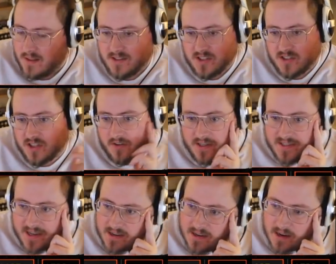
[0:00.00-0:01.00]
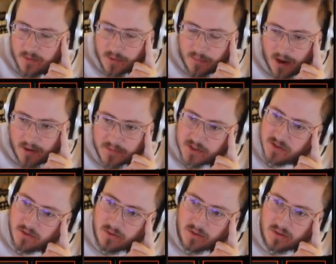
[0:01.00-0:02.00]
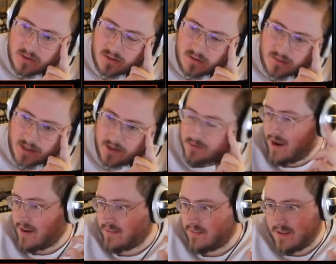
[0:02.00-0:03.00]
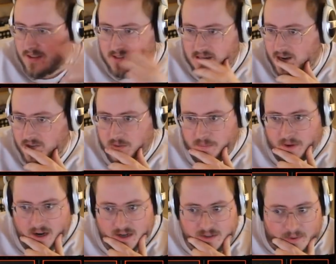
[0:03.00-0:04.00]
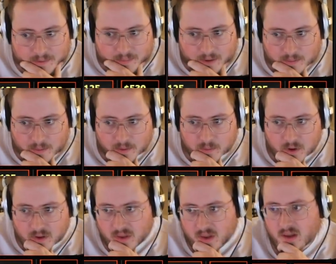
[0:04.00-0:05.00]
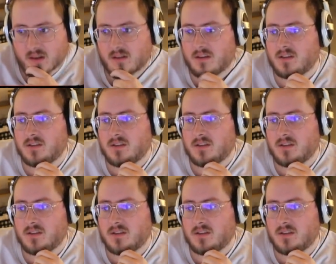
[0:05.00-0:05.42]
I think just check raise, get it in with bottom two. Like wrecked against higher two pairs, but probably worth it.